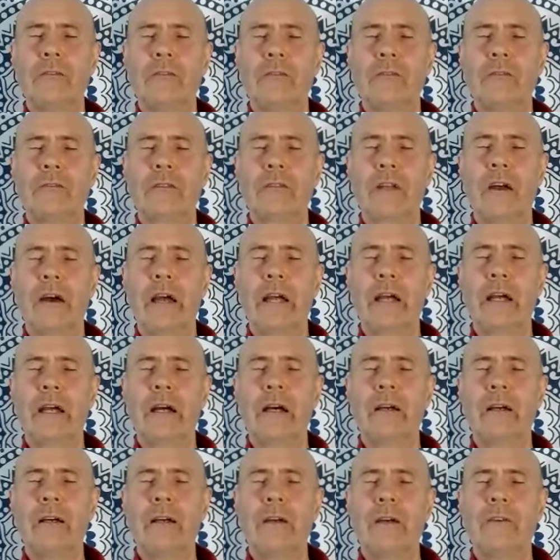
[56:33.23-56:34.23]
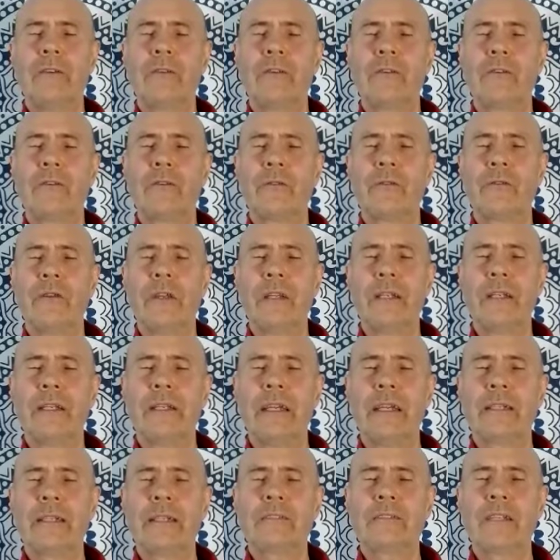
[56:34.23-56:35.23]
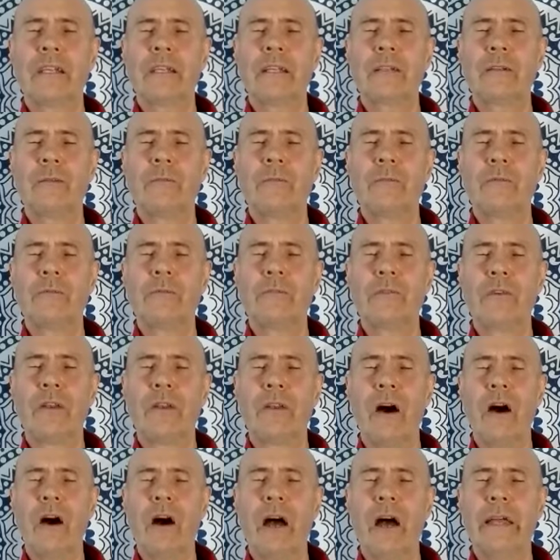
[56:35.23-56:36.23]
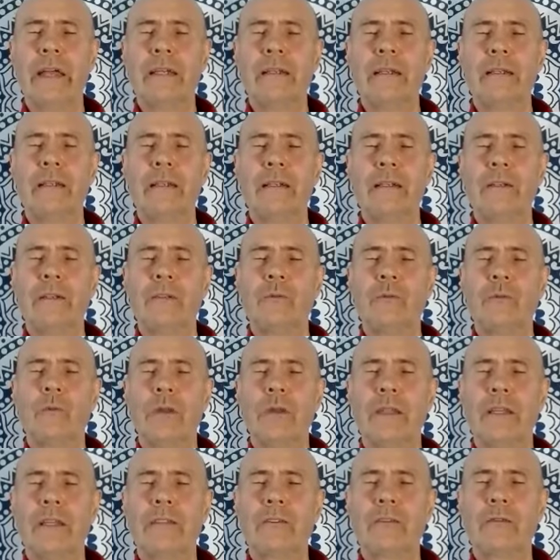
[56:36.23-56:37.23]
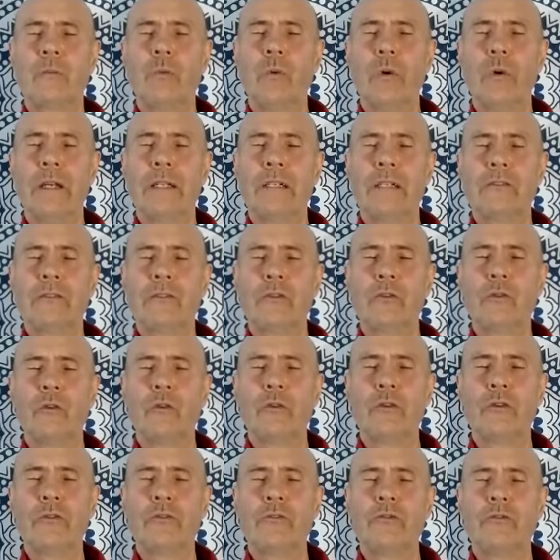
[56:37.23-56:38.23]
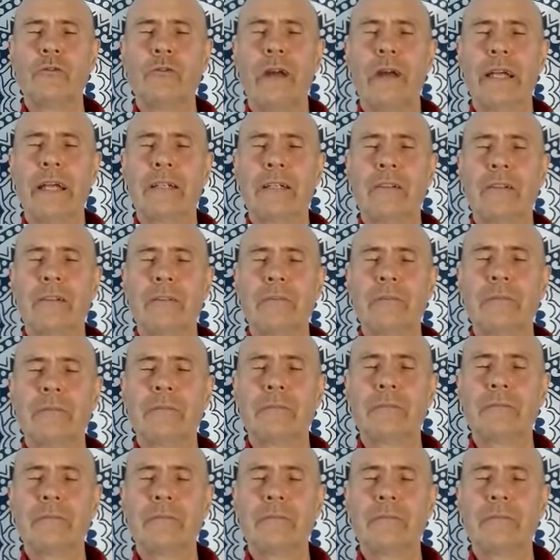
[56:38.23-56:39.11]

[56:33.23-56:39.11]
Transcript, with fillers: It's like a phoenix, it can fly with its wings, or a dragon.